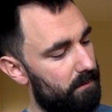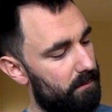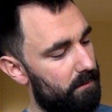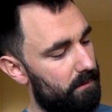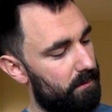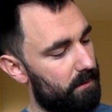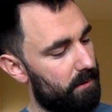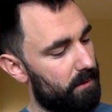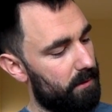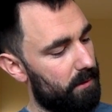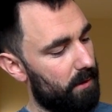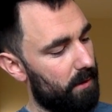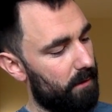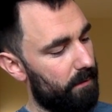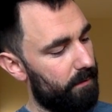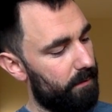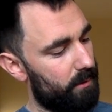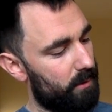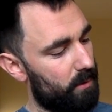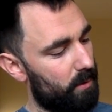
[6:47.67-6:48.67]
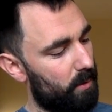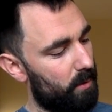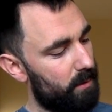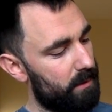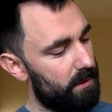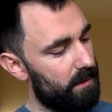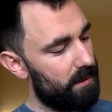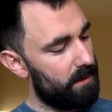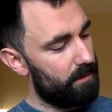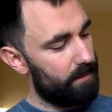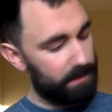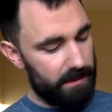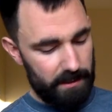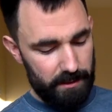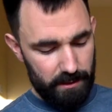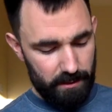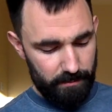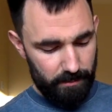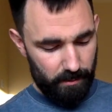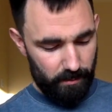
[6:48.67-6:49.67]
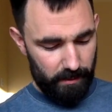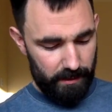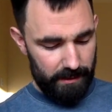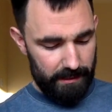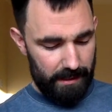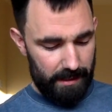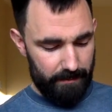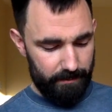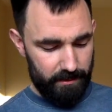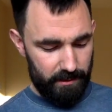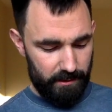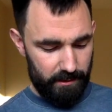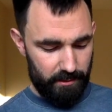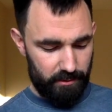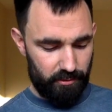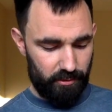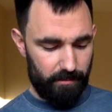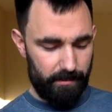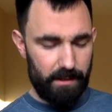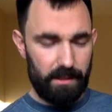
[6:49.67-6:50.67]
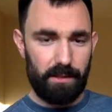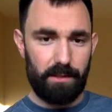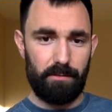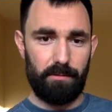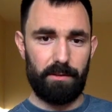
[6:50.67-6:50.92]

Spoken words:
just to go through the chords in this position, but when it came to the strumming,